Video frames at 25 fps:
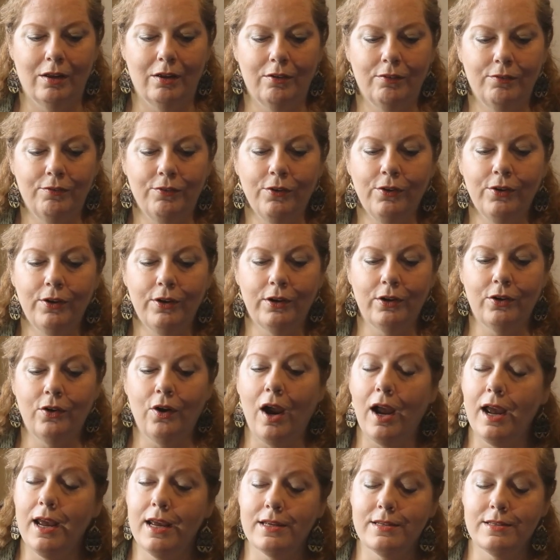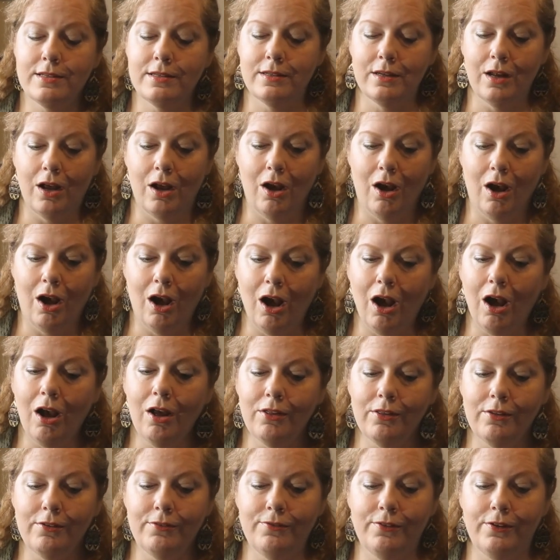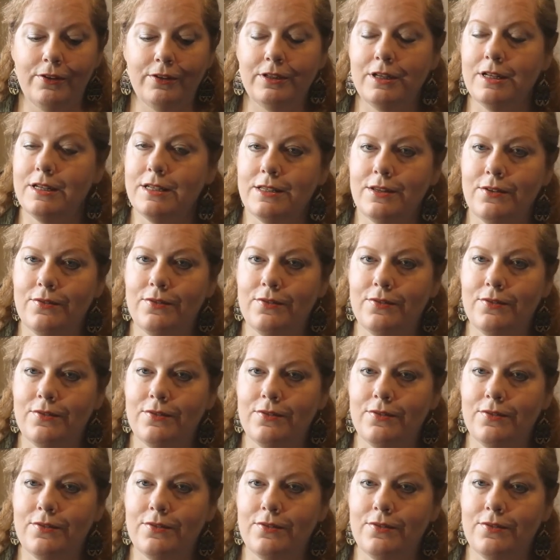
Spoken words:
For in Christ all the fullness